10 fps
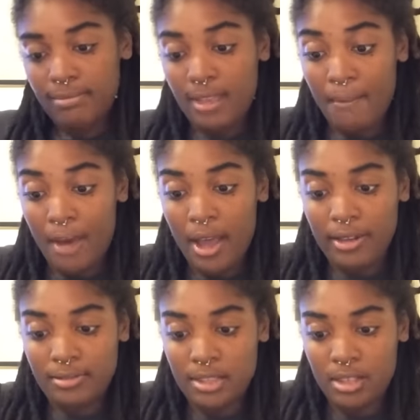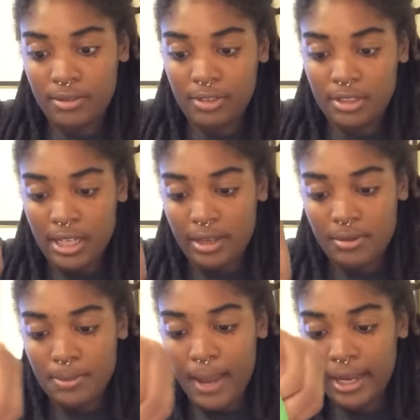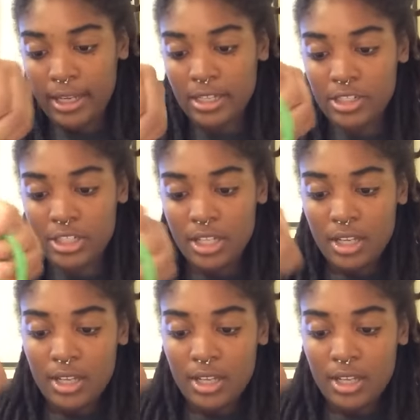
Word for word: that my stuff looks like it was packaged.